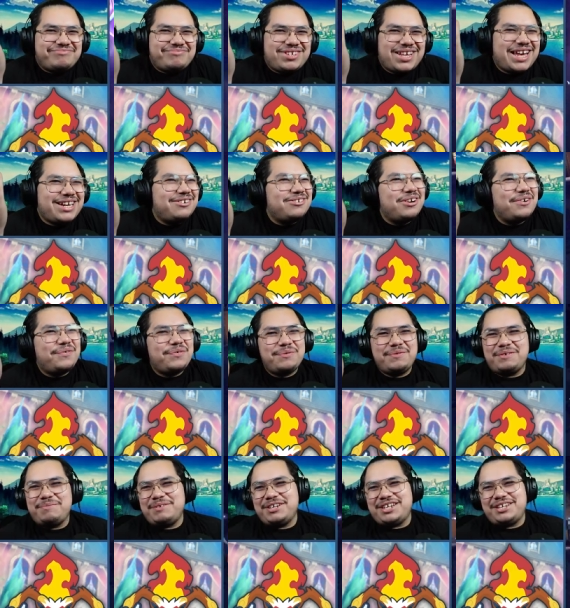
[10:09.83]
I don't know if it
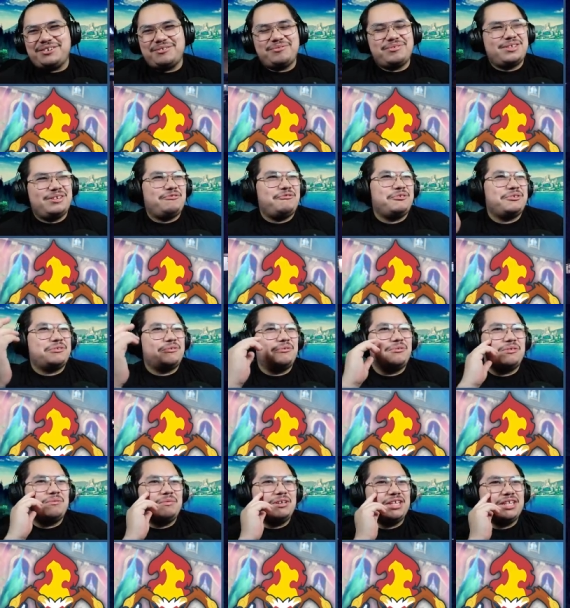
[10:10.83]
would have made a huge difference
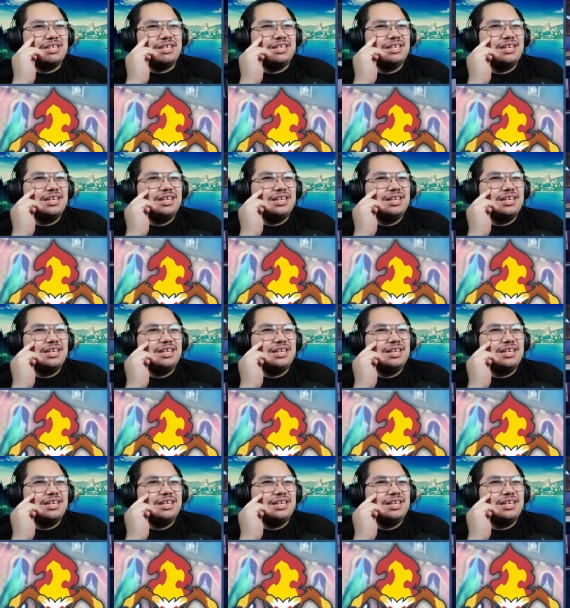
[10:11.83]
ultimately.